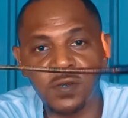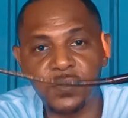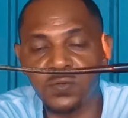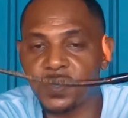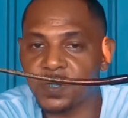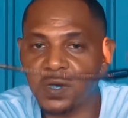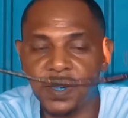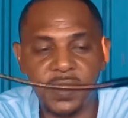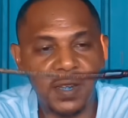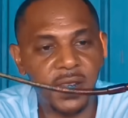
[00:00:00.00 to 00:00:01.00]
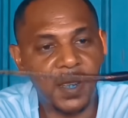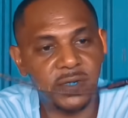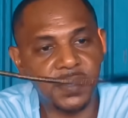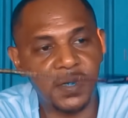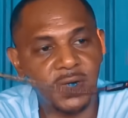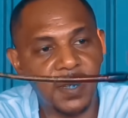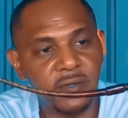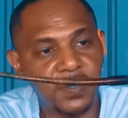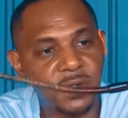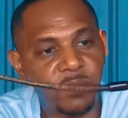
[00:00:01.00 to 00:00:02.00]
you just let that guy sink
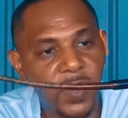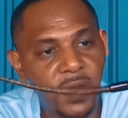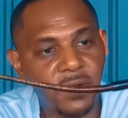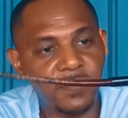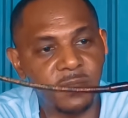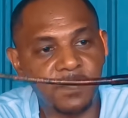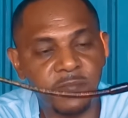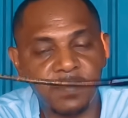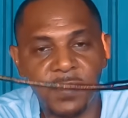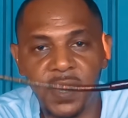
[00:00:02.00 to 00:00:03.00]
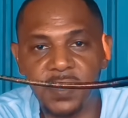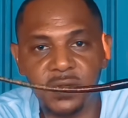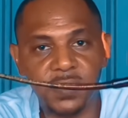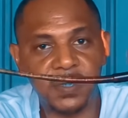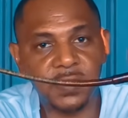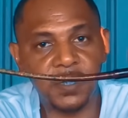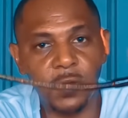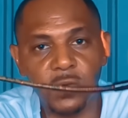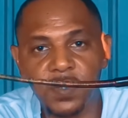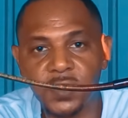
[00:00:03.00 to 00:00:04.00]
down to the bottom and just
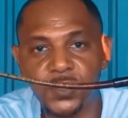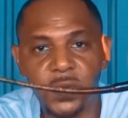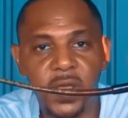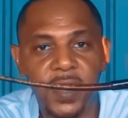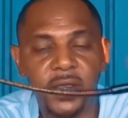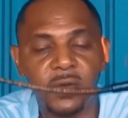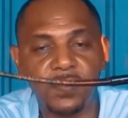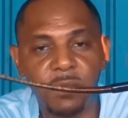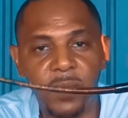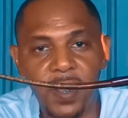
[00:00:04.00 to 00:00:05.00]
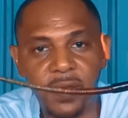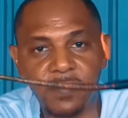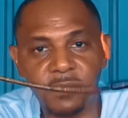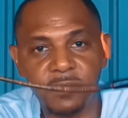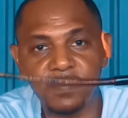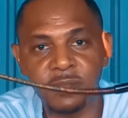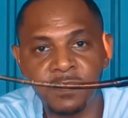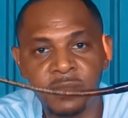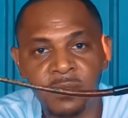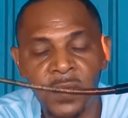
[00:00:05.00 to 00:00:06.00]
slowly drag it on the bottom.
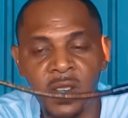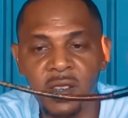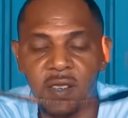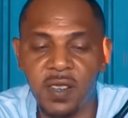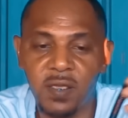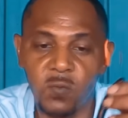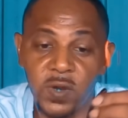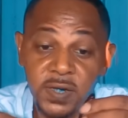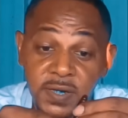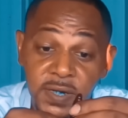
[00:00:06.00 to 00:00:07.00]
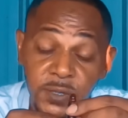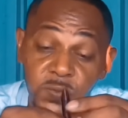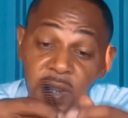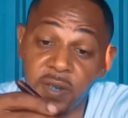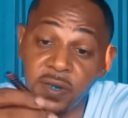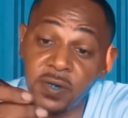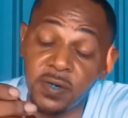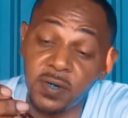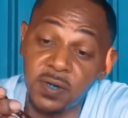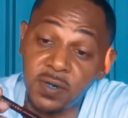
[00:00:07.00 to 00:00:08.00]
And what this right here
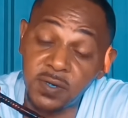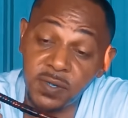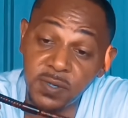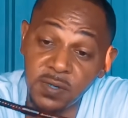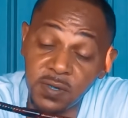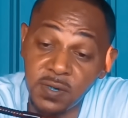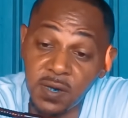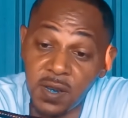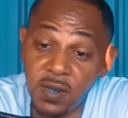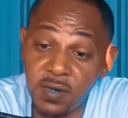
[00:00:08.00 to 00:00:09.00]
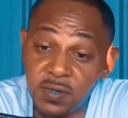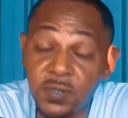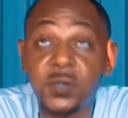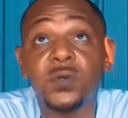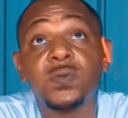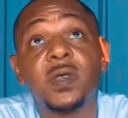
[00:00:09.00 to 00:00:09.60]
does, excuse